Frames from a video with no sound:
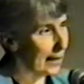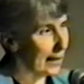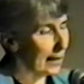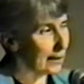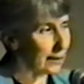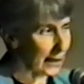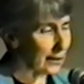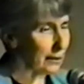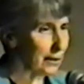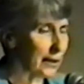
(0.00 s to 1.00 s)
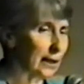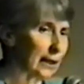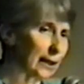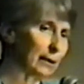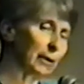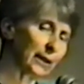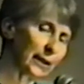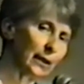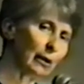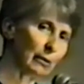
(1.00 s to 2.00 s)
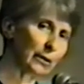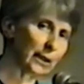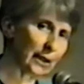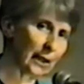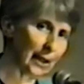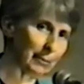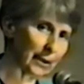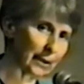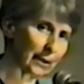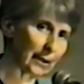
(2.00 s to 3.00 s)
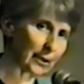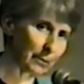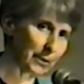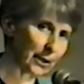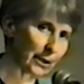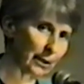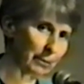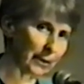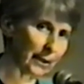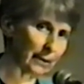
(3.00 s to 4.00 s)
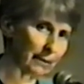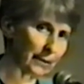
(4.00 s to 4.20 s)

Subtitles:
So that's who they are. And what they hold in common is a particular belief,